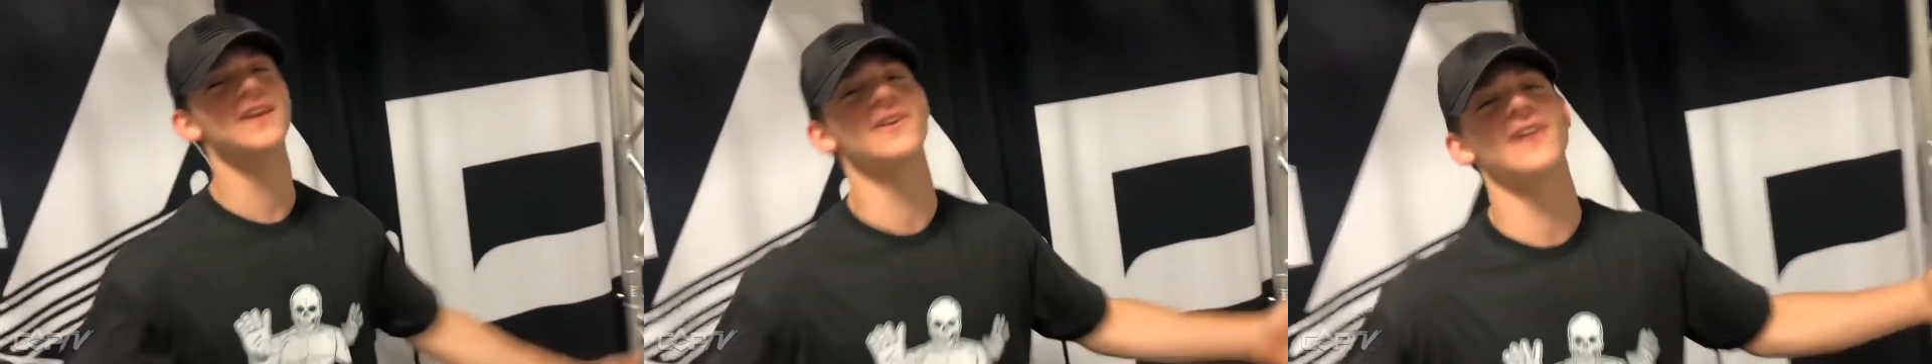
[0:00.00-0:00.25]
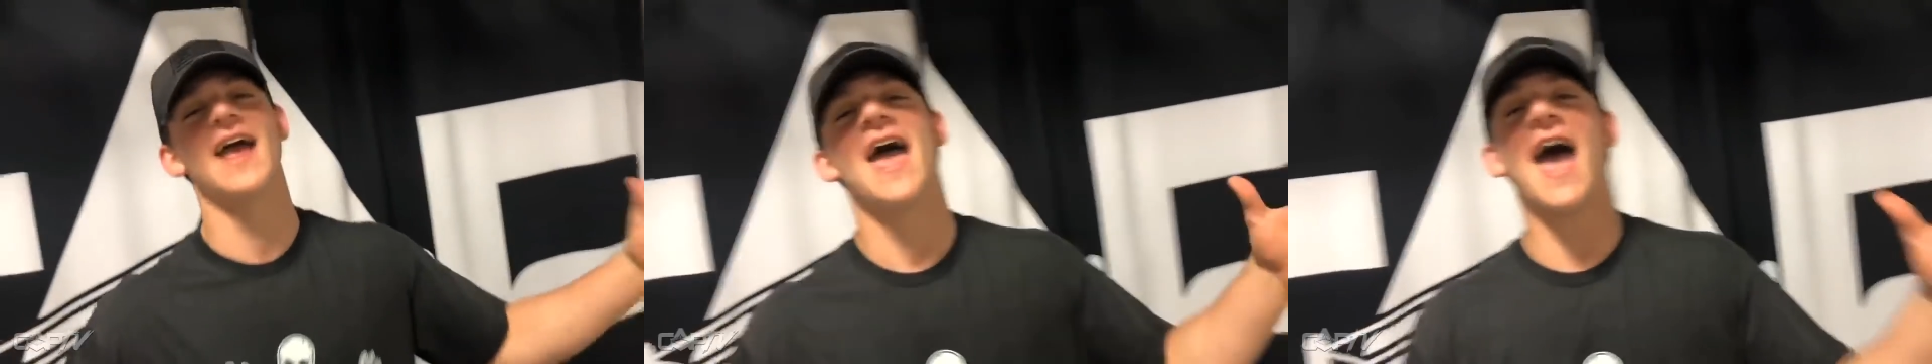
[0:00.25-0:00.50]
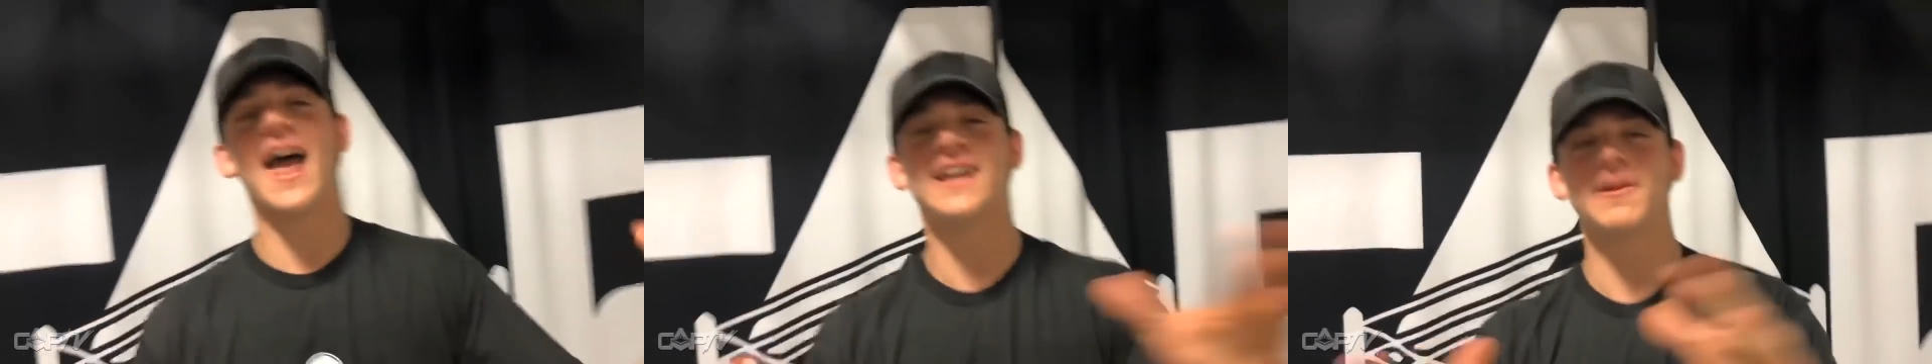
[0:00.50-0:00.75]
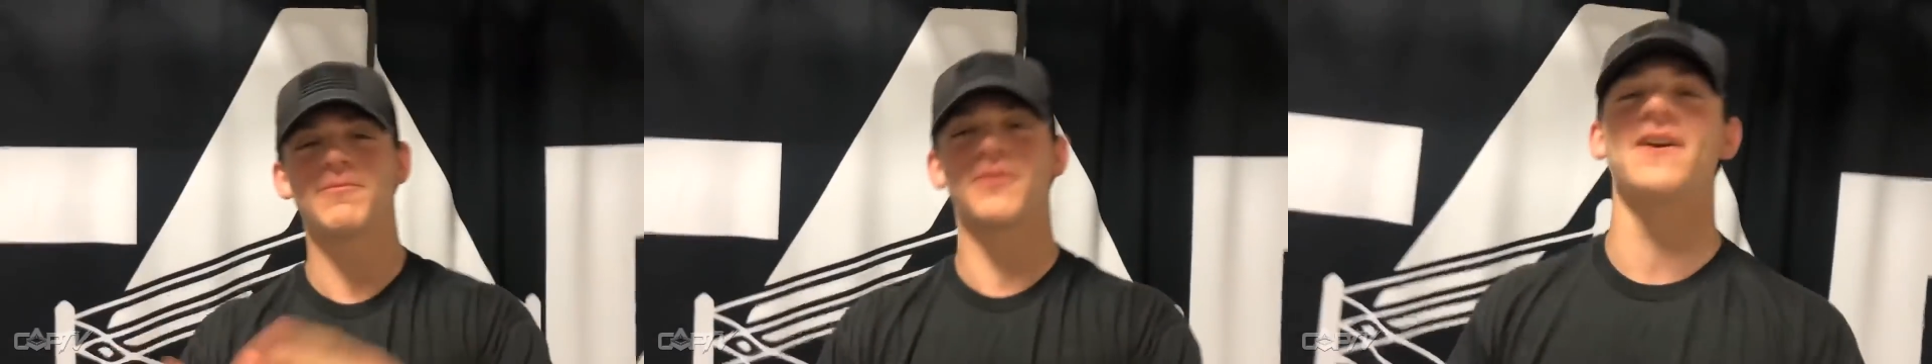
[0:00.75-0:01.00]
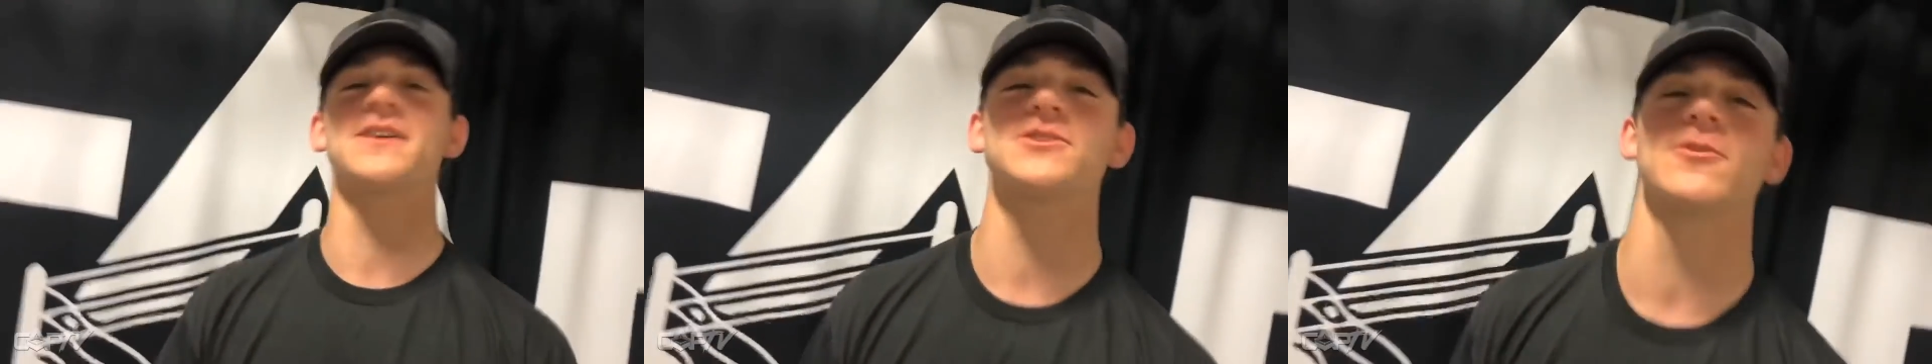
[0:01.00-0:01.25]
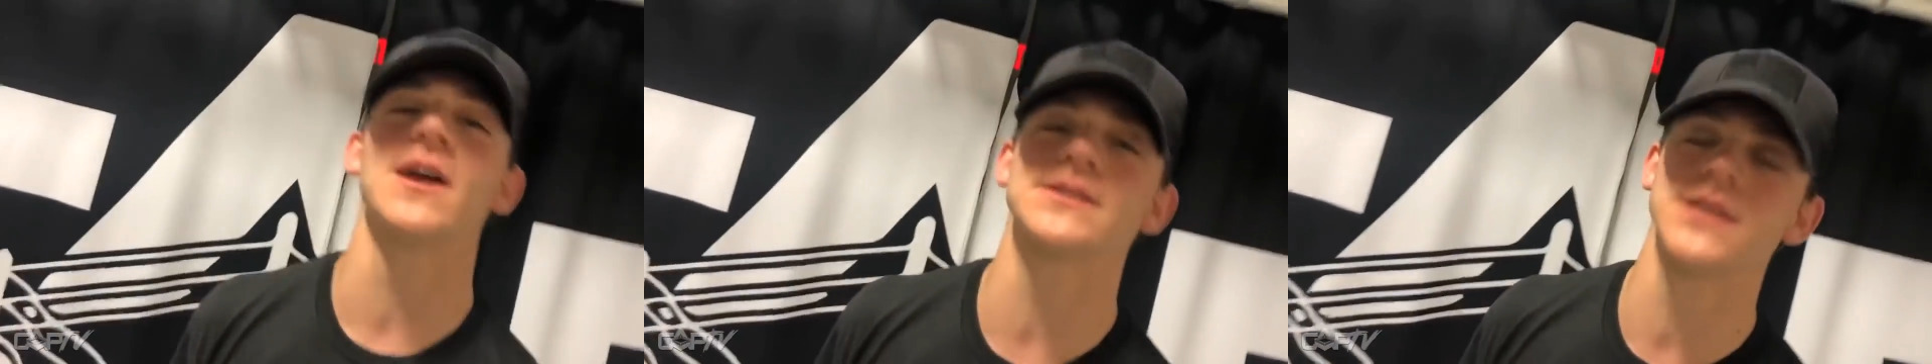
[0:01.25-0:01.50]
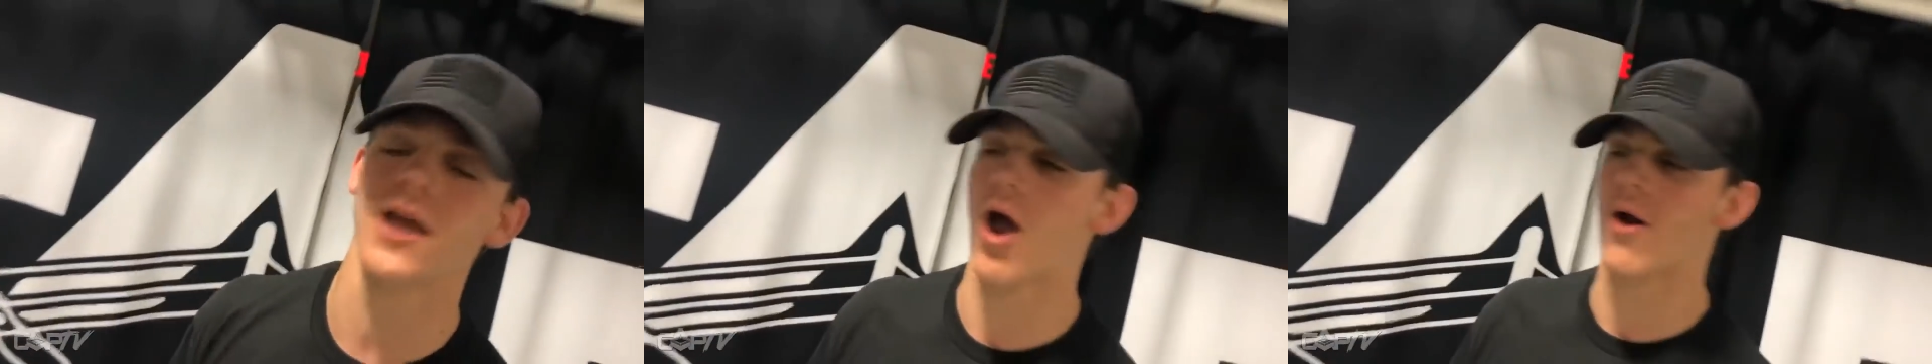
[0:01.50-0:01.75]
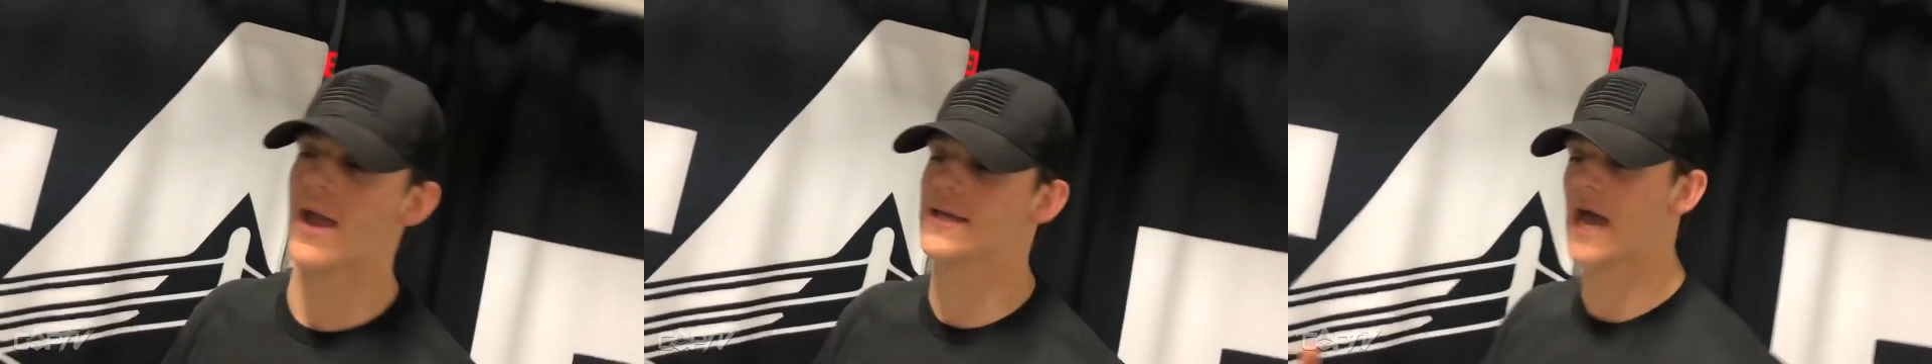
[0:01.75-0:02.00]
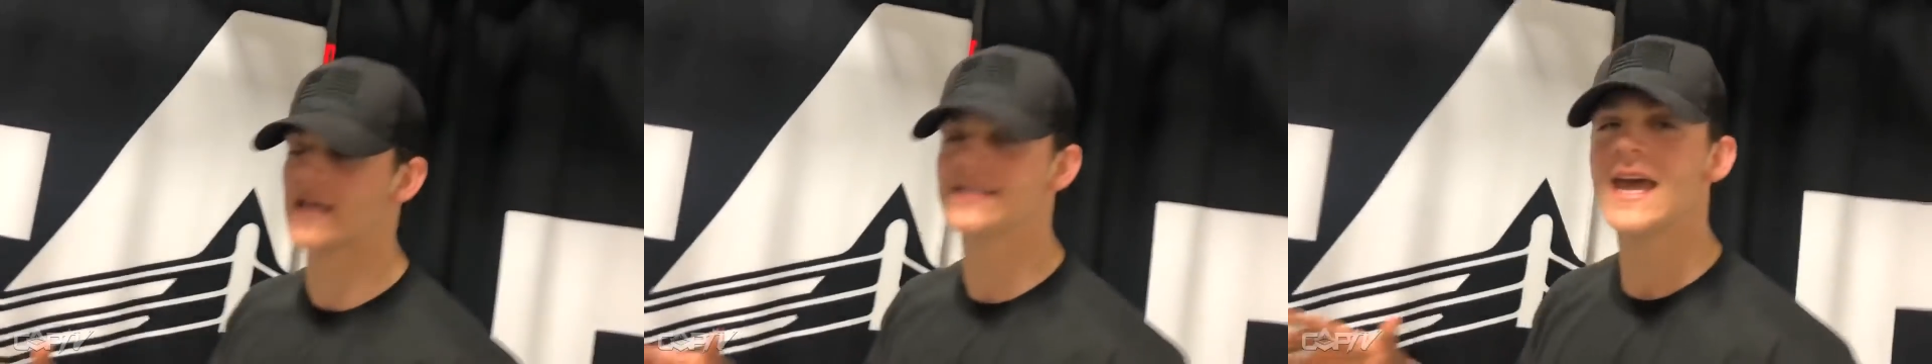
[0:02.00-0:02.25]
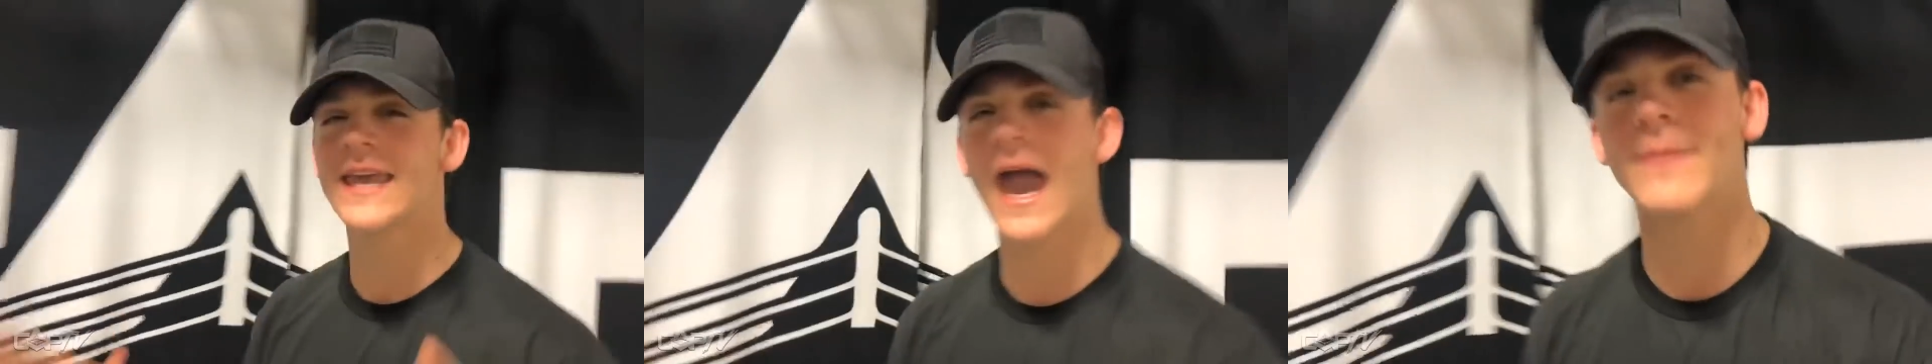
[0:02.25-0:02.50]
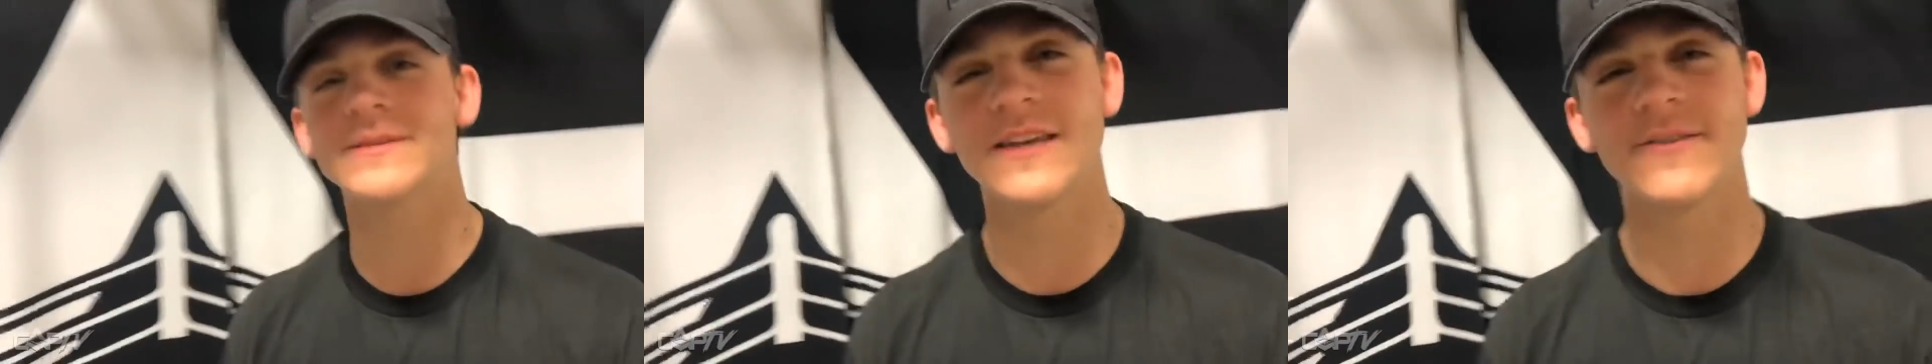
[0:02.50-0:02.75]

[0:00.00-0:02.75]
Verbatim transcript: the internet and in professional wrestling. All right, guys, Cap